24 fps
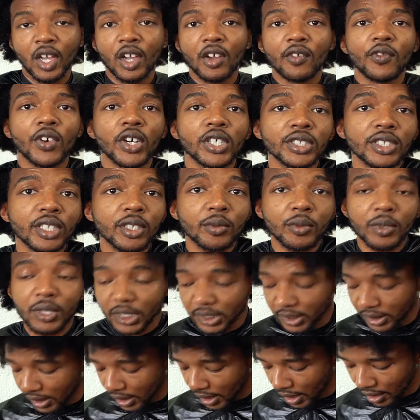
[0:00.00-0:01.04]
First, I want to
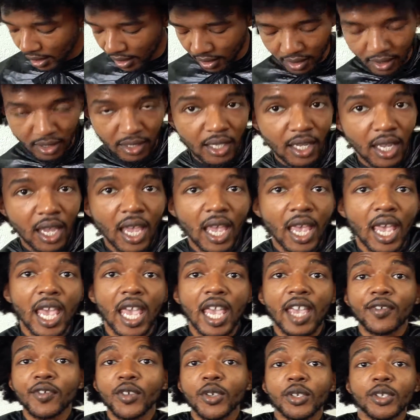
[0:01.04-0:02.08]
say,
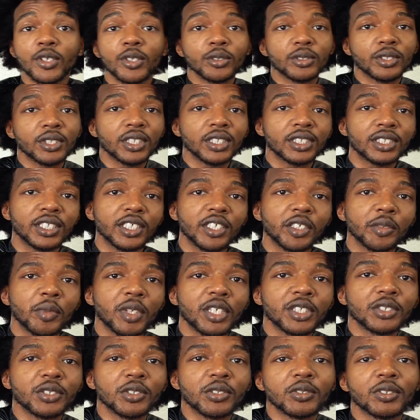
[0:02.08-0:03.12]
if you're new to the channel, make
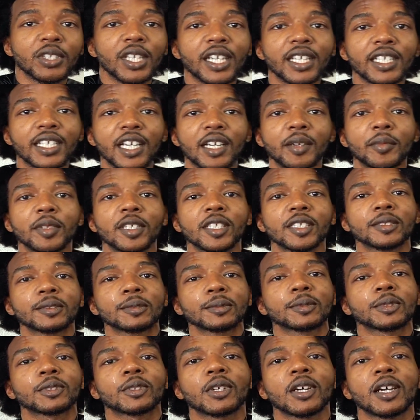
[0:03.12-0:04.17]
sure you like, comment, and
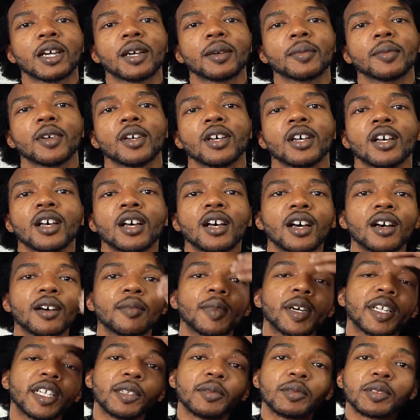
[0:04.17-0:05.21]
subscribe.
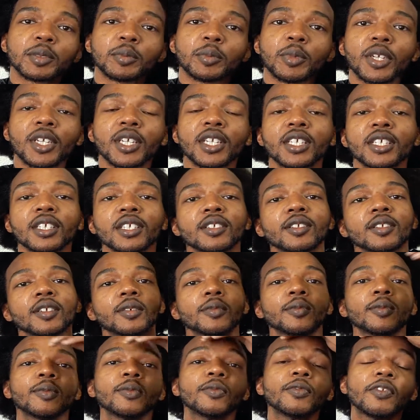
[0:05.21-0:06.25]
My name is Brandon,
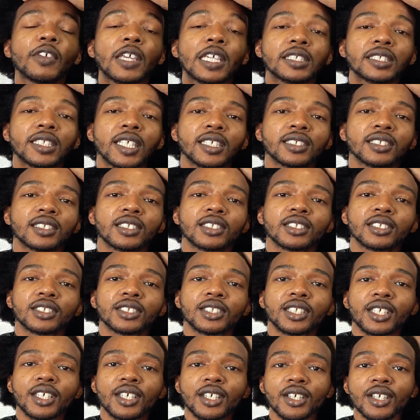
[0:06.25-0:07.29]
Fantastic's
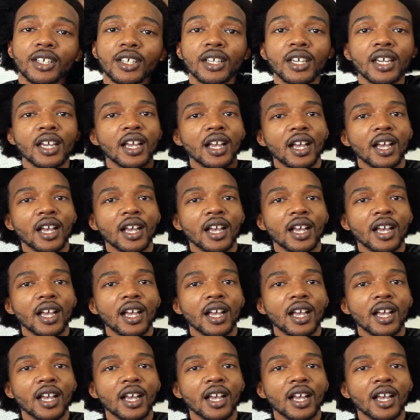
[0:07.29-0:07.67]
Chair.